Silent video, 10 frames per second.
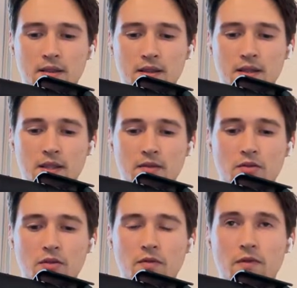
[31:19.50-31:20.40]

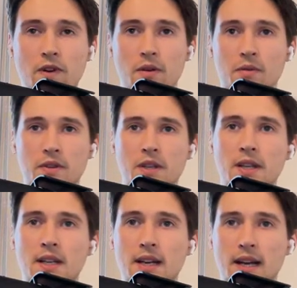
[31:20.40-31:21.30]
solution found.
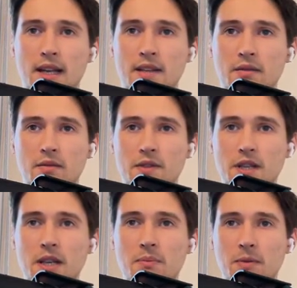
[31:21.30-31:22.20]
And also
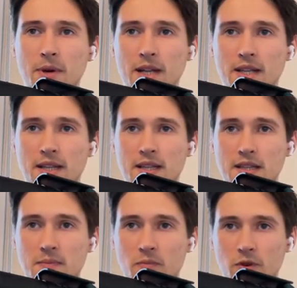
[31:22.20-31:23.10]
keep in mind that at
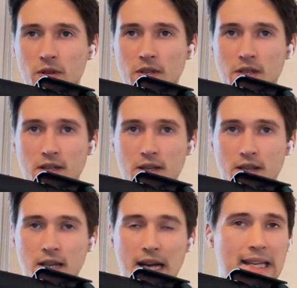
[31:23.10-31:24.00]
this point,
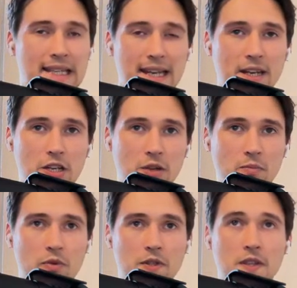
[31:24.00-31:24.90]
the ideation
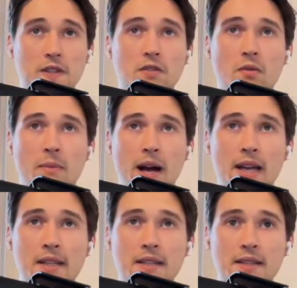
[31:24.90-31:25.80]
process, you
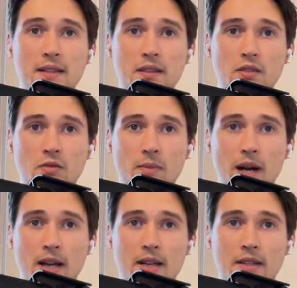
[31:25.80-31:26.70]
might, you
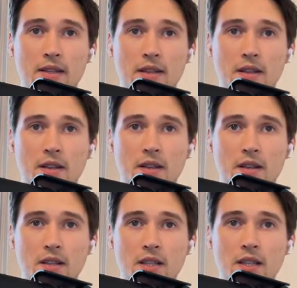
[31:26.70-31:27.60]
might
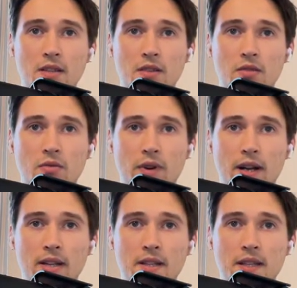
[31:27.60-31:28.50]
need to
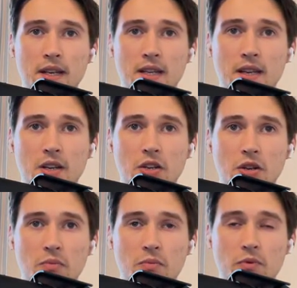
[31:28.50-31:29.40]
run this
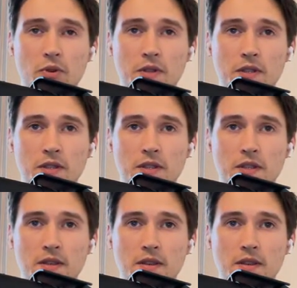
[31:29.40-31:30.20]
ideation process